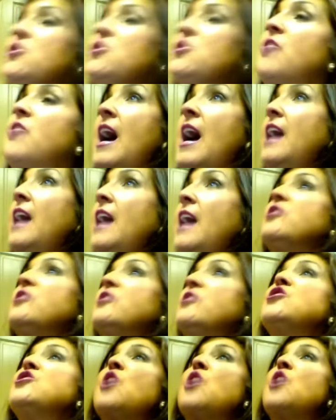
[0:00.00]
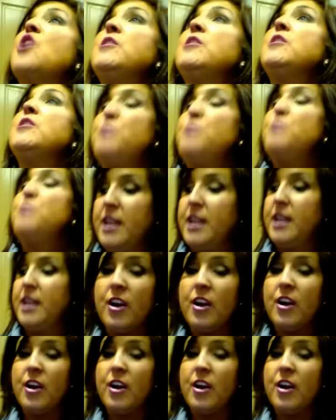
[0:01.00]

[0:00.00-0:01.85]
eye look so much bigger.